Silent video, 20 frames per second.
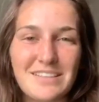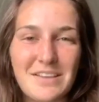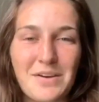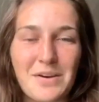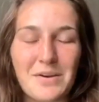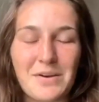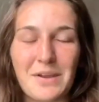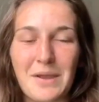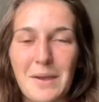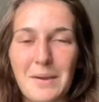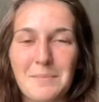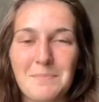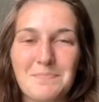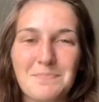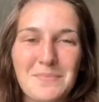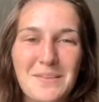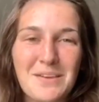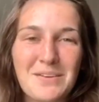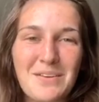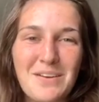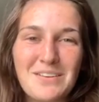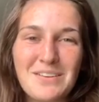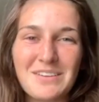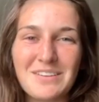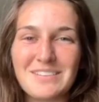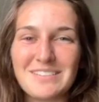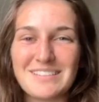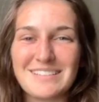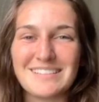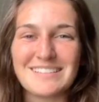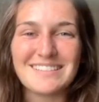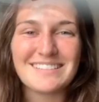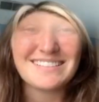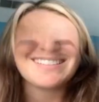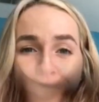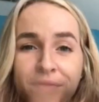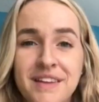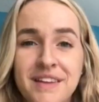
So yeah, congratulations.